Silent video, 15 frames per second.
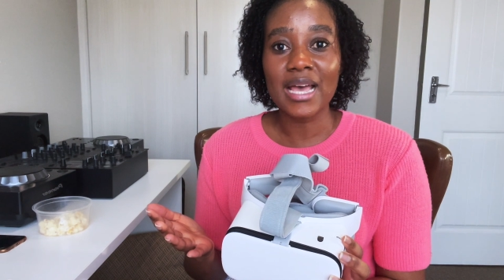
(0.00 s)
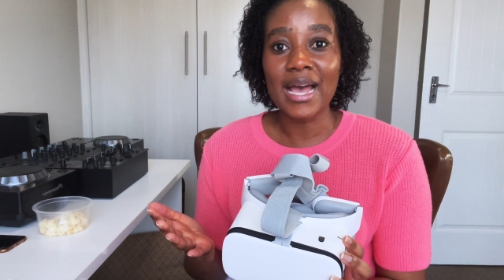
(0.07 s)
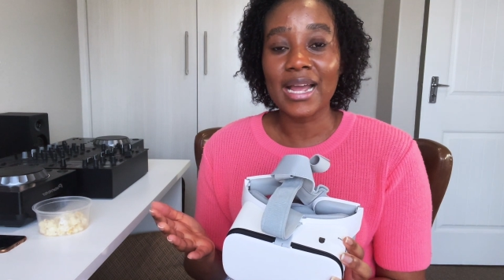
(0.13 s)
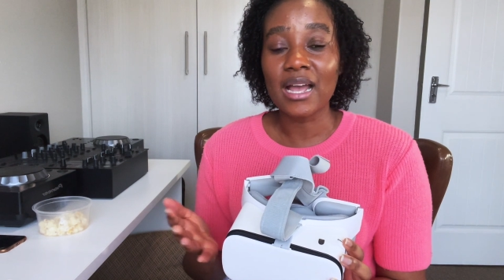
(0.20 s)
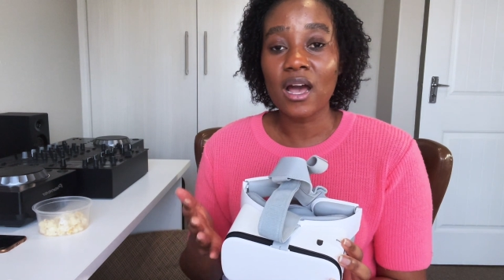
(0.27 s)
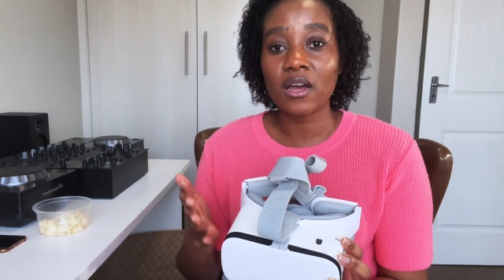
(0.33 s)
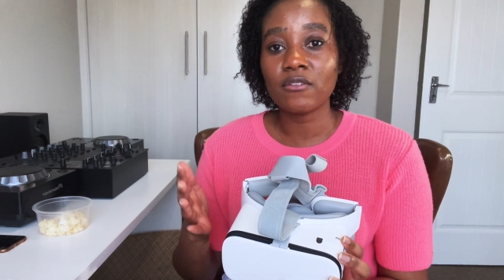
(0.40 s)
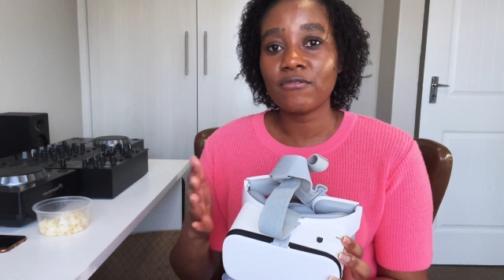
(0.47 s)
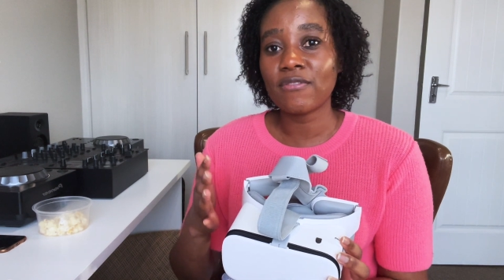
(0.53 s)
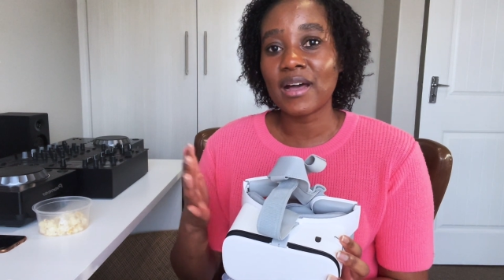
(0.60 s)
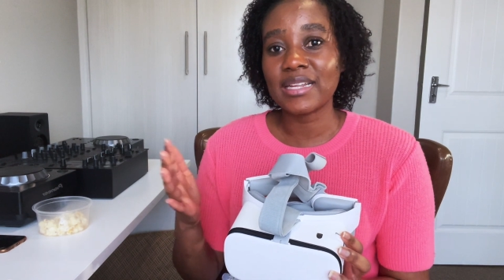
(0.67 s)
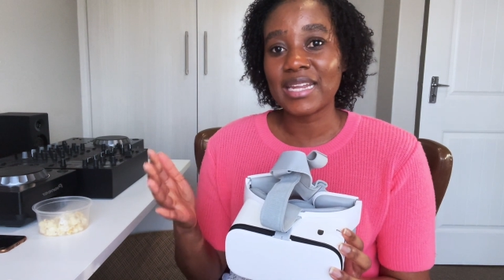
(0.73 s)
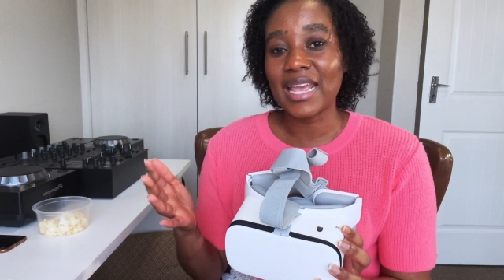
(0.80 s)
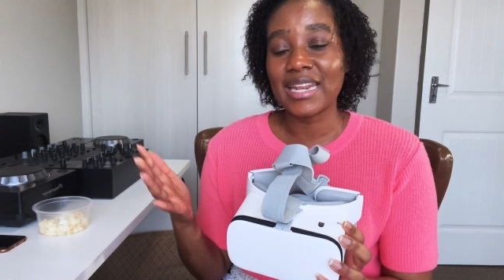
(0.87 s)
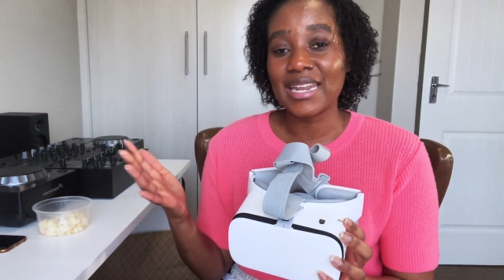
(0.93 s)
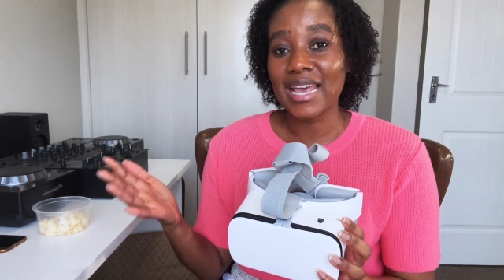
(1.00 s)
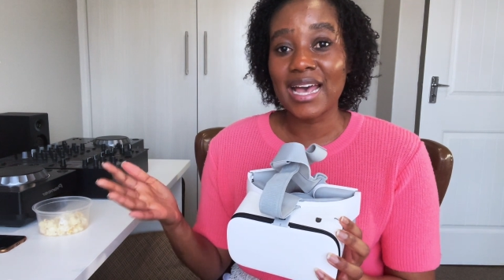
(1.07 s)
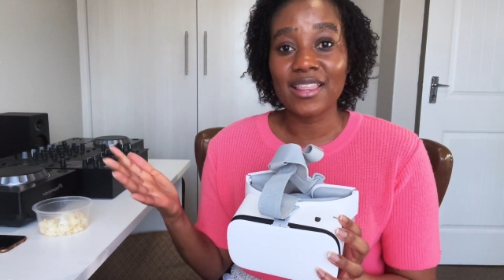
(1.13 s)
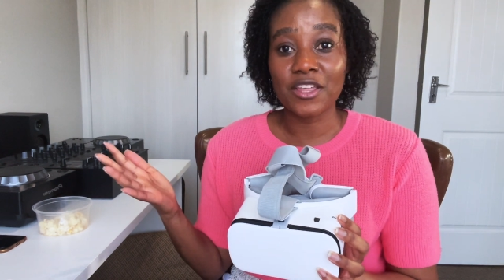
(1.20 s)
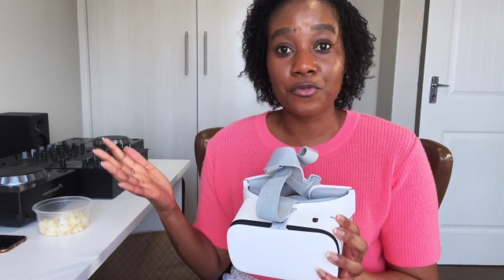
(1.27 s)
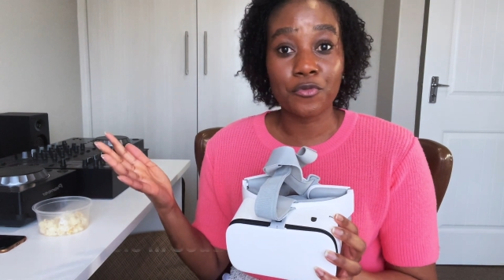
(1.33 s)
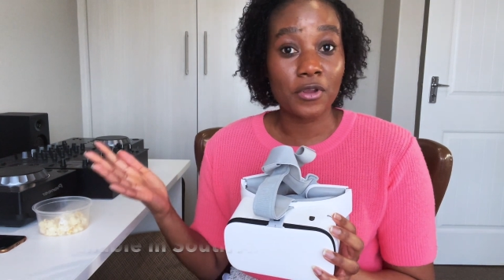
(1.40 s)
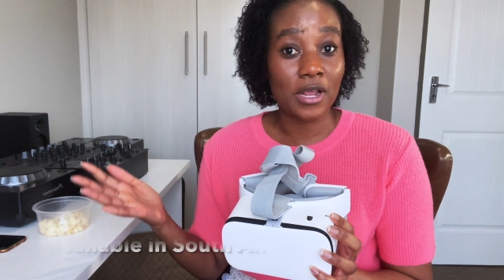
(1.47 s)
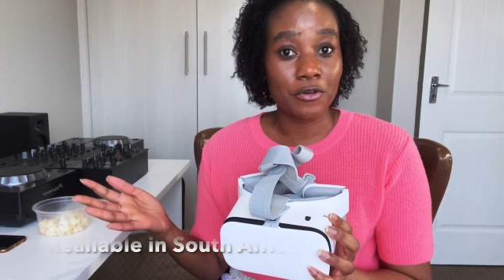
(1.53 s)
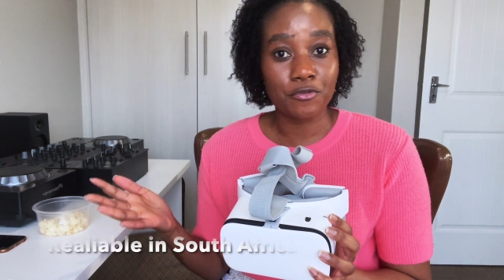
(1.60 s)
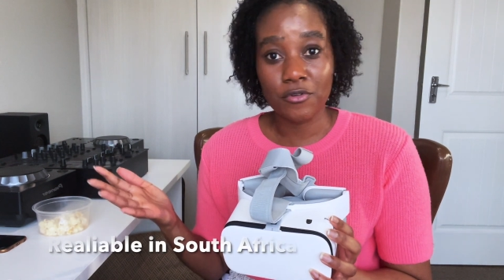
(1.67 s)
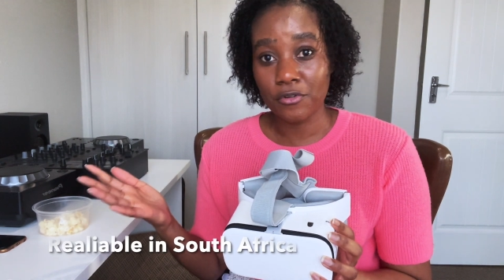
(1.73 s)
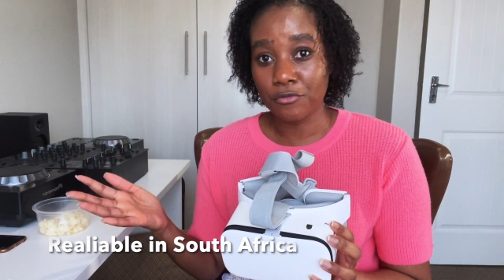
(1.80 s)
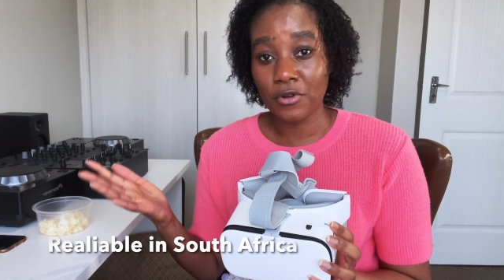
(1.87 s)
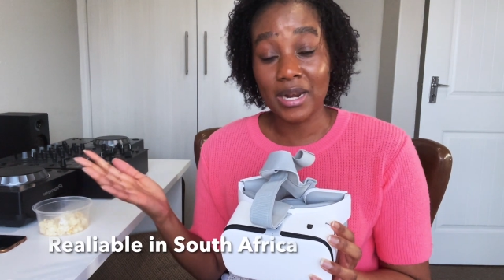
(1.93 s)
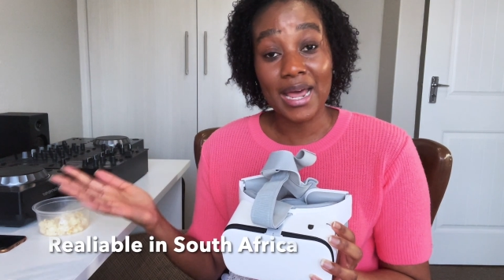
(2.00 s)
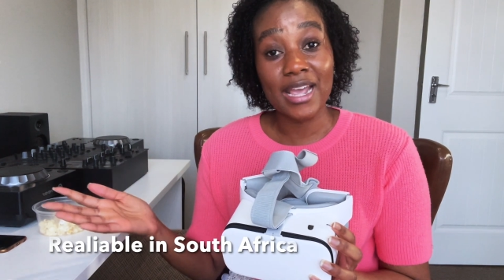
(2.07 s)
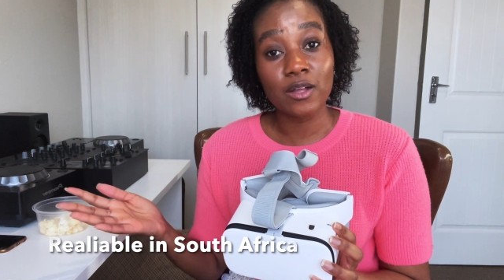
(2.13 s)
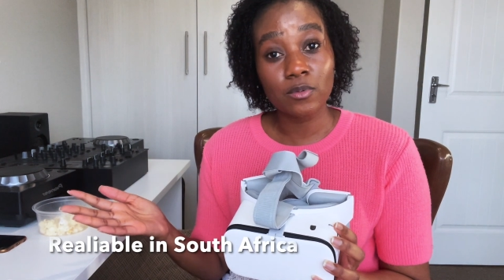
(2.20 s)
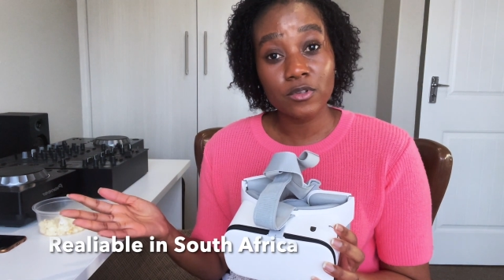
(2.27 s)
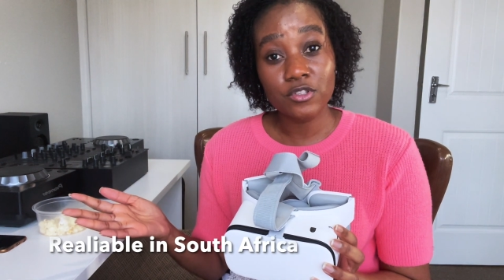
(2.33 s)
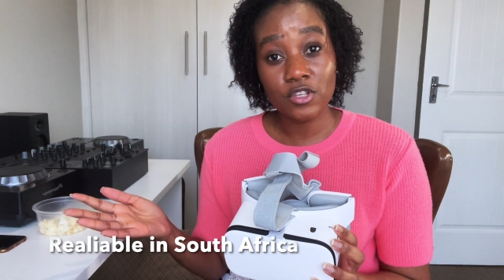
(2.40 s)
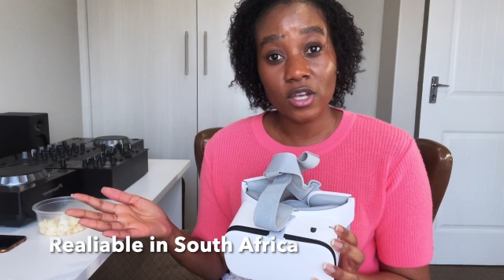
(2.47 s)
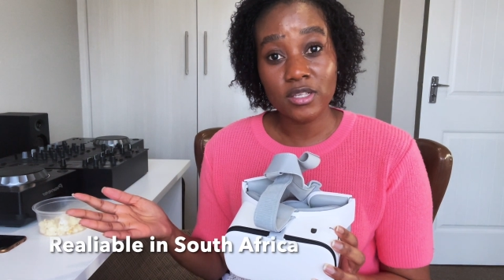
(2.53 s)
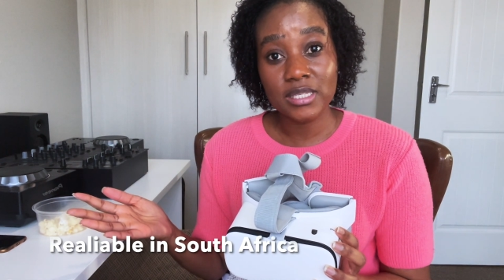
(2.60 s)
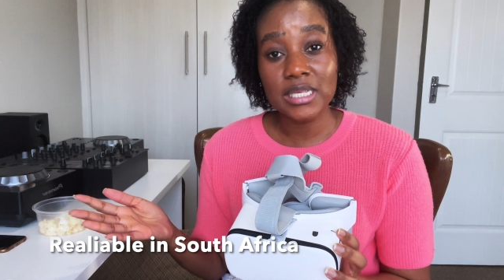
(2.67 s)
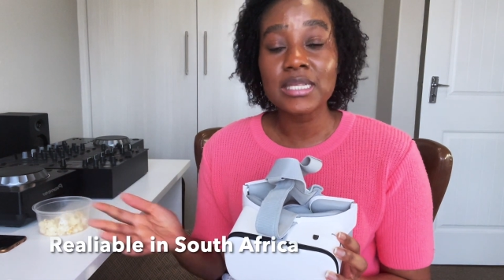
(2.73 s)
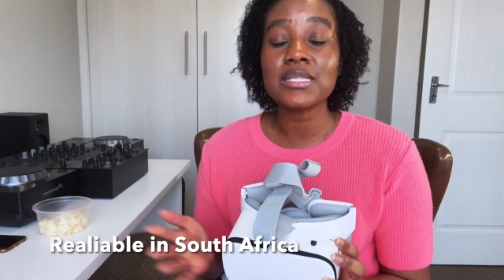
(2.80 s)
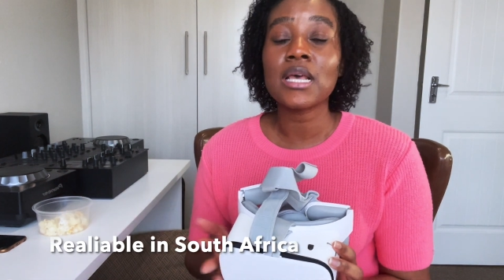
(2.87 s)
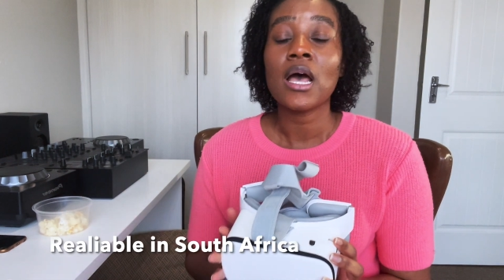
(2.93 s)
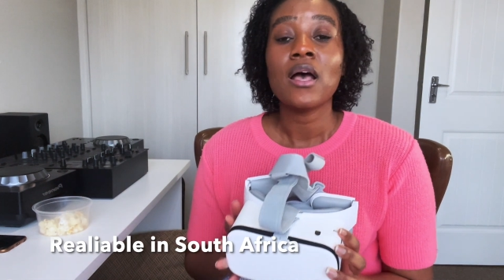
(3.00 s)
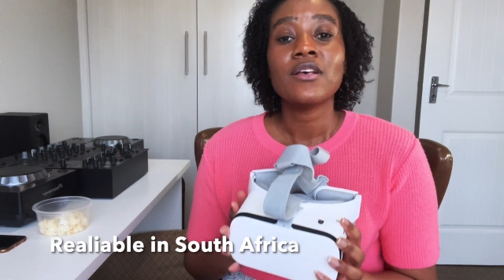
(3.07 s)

I can't find any other reliable sources.